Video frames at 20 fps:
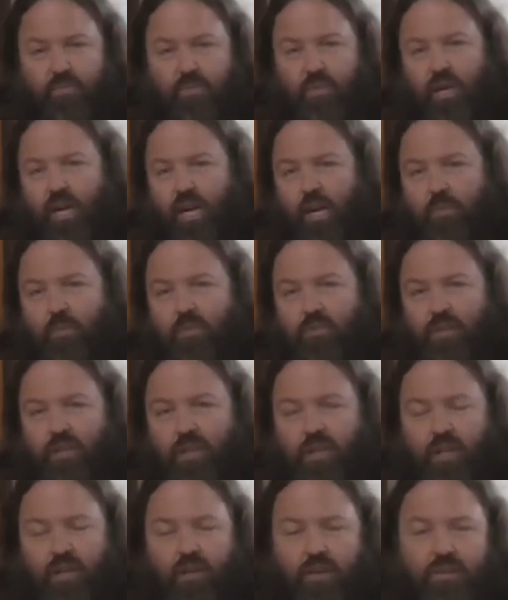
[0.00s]
more armor
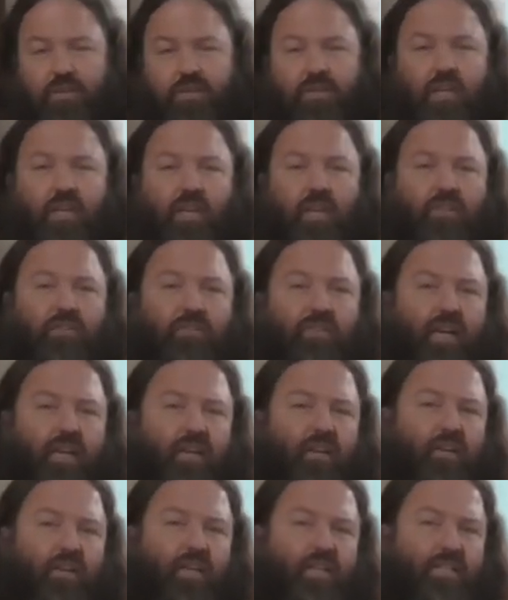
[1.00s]
videos, that
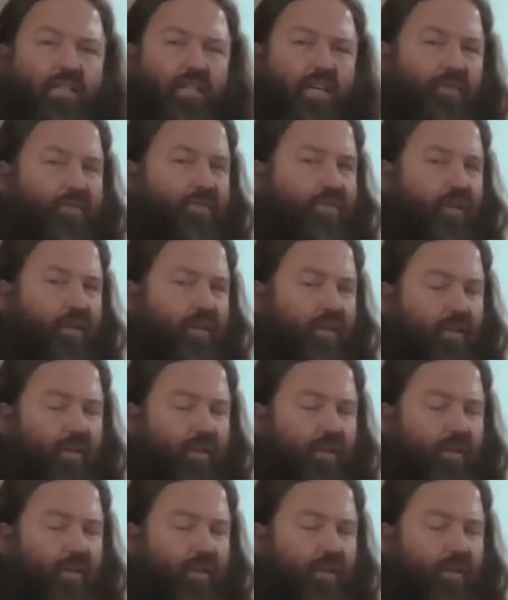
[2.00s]
kind of stuff?